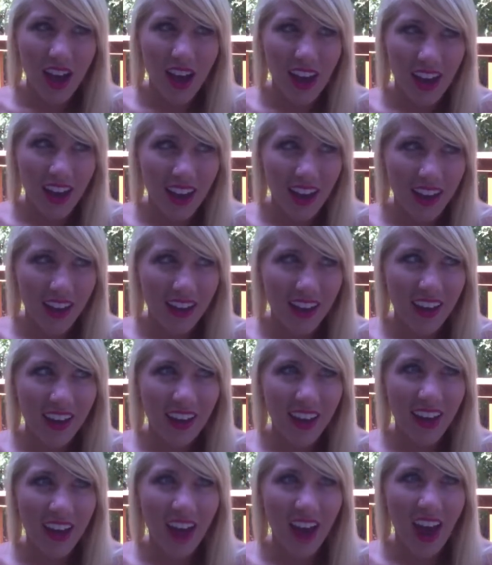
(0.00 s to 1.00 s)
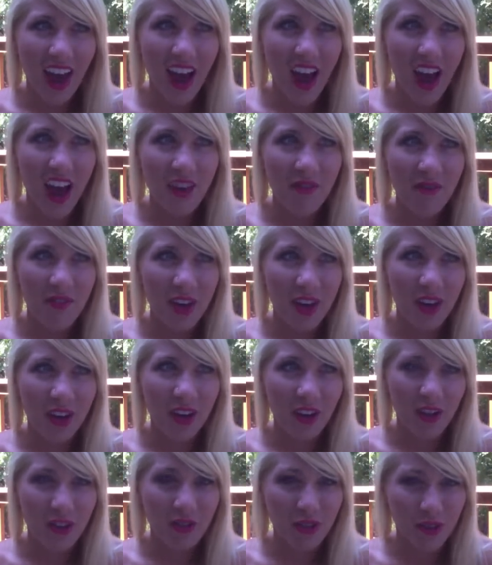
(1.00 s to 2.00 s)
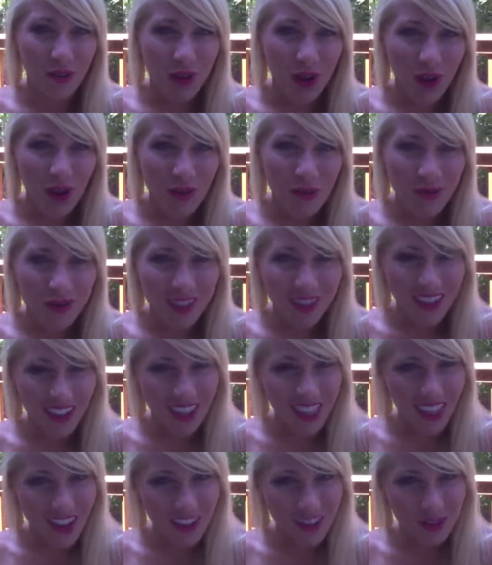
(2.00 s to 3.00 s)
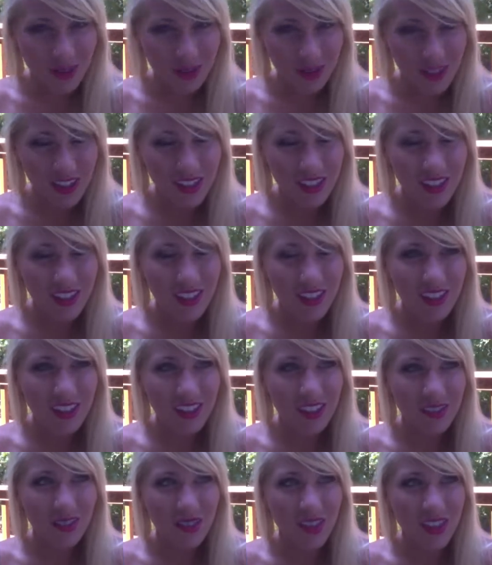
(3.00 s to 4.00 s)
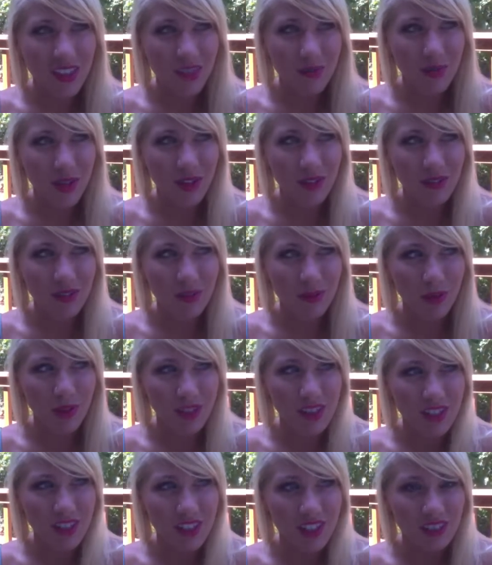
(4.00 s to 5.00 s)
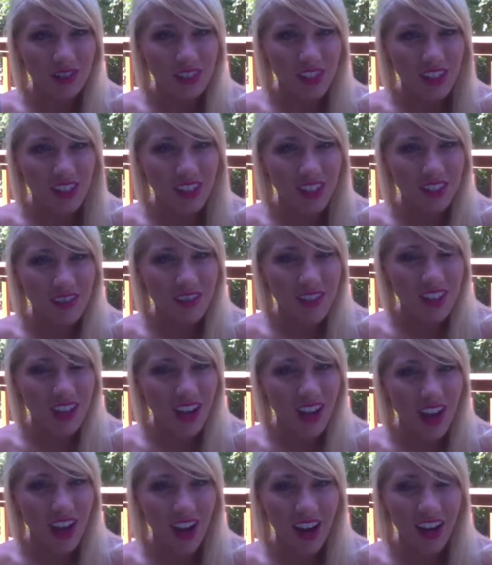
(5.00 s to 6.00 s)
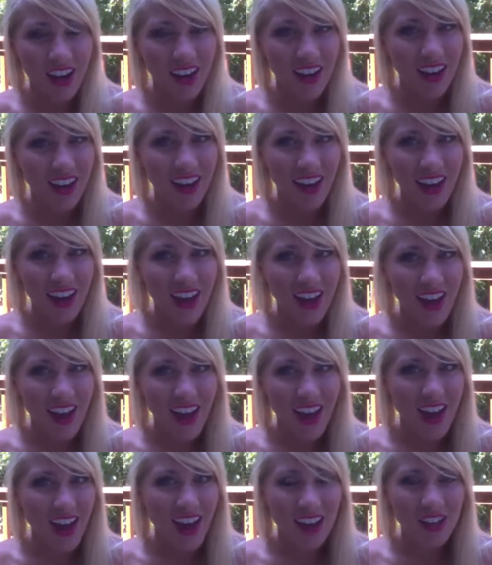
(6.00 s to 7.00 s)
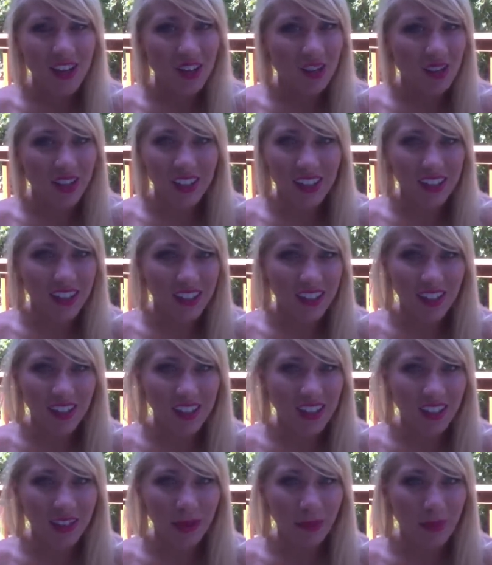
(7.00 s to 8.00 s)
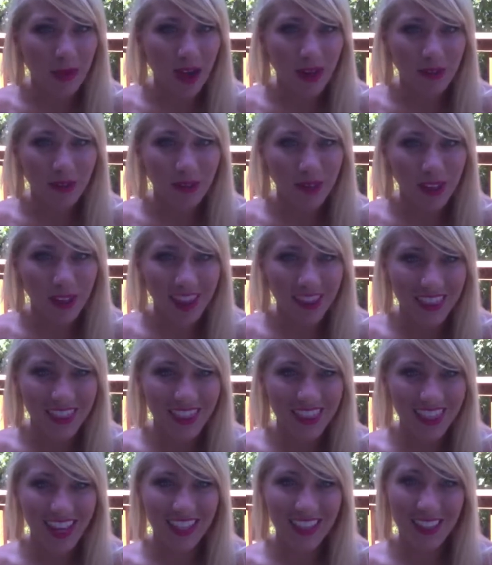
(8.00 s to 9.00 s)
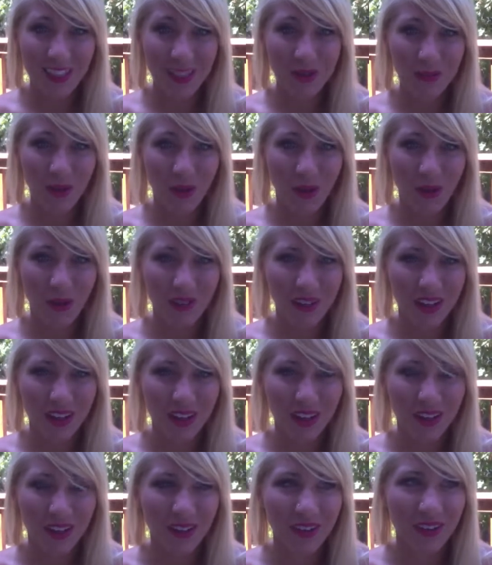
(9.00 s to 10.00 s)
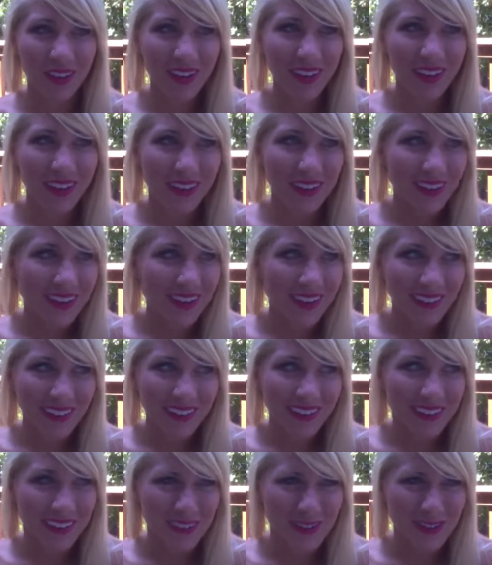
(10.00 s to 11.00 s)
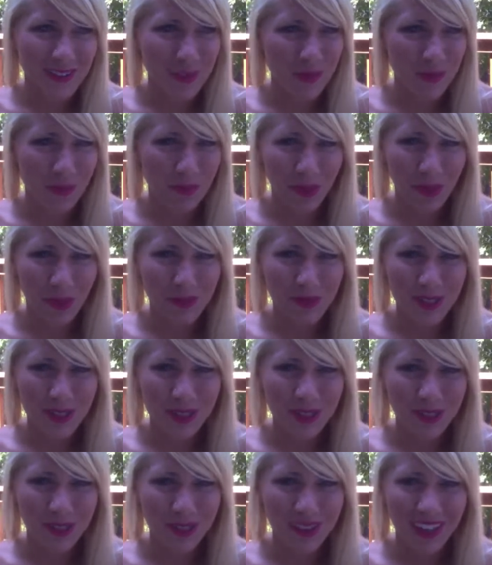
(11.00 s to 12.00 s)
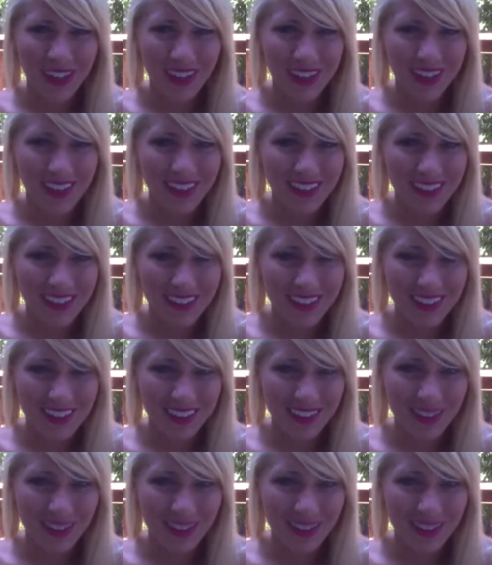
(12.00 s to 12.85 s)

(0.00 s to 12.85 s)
I have been overwhelmed in the last week with the amount of responses I've received. I had no idea the power that that small video that was impromptu and